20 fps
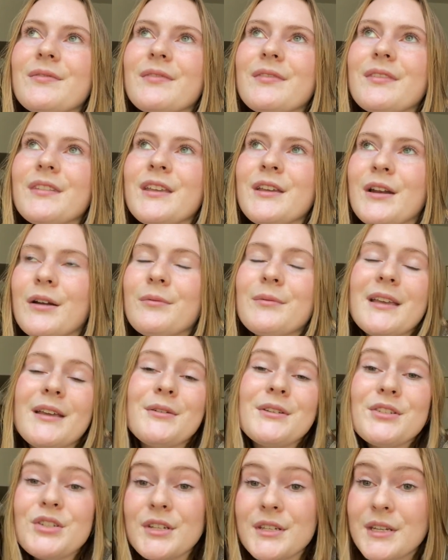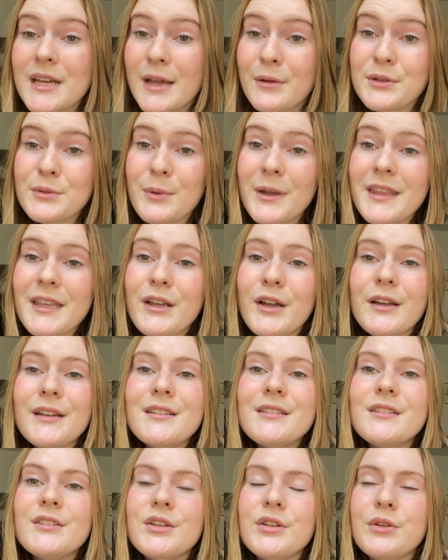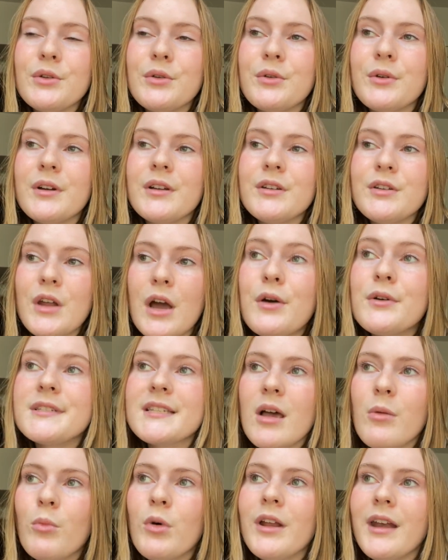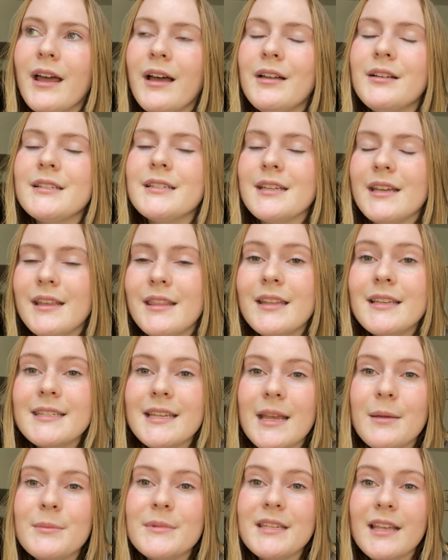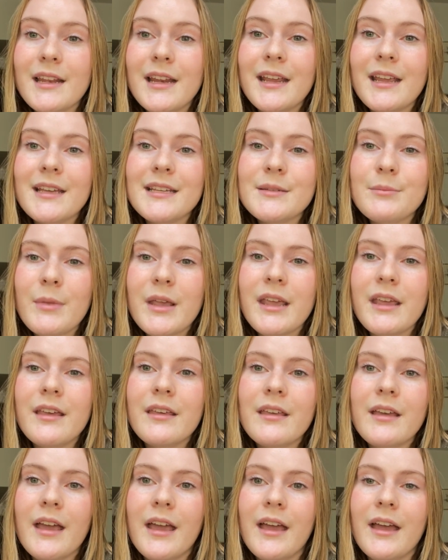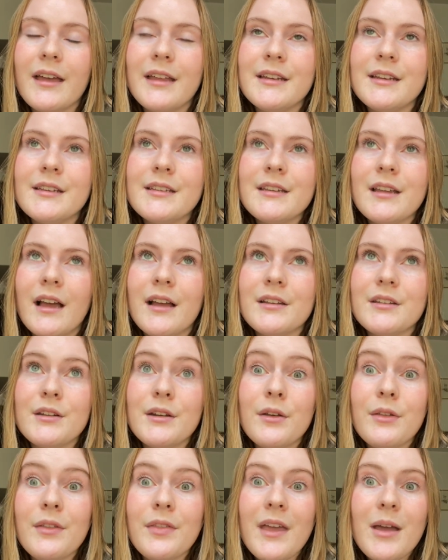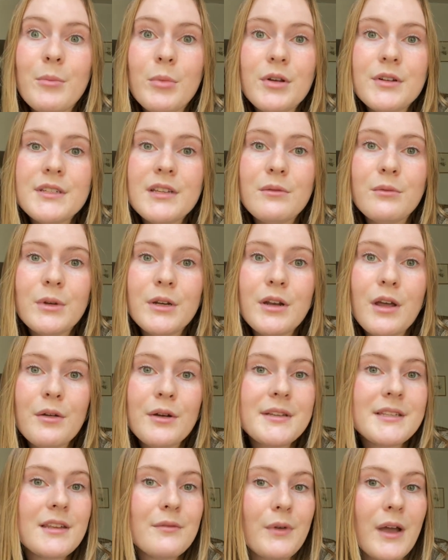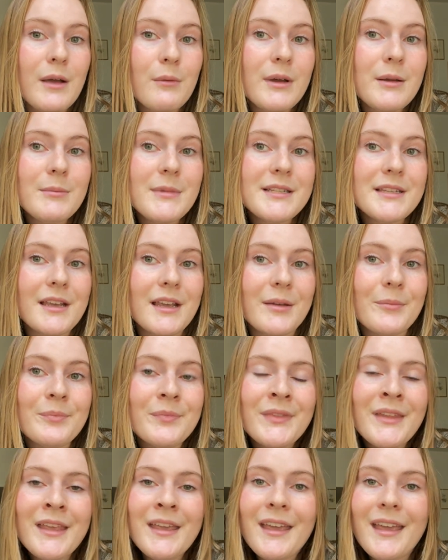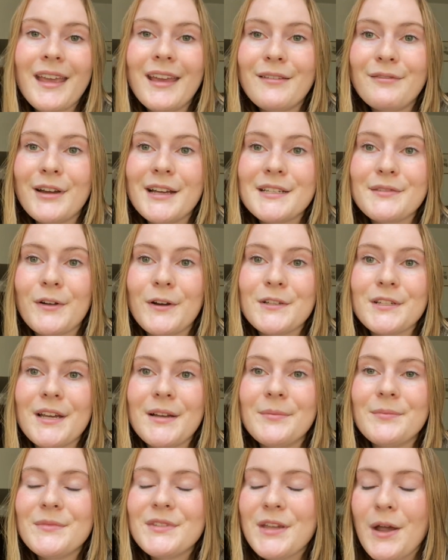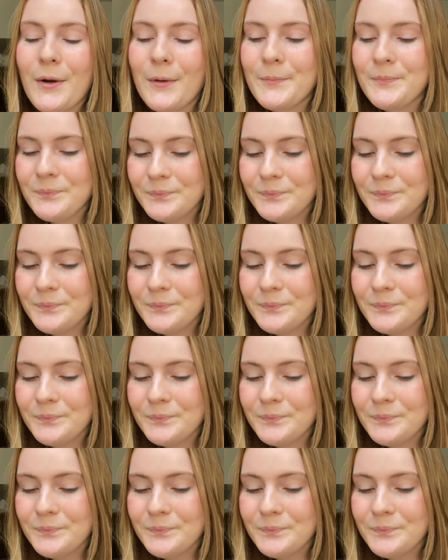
it was really good to know someone else in the same city as me, and to know that person would notice if I went missing and vice versa. So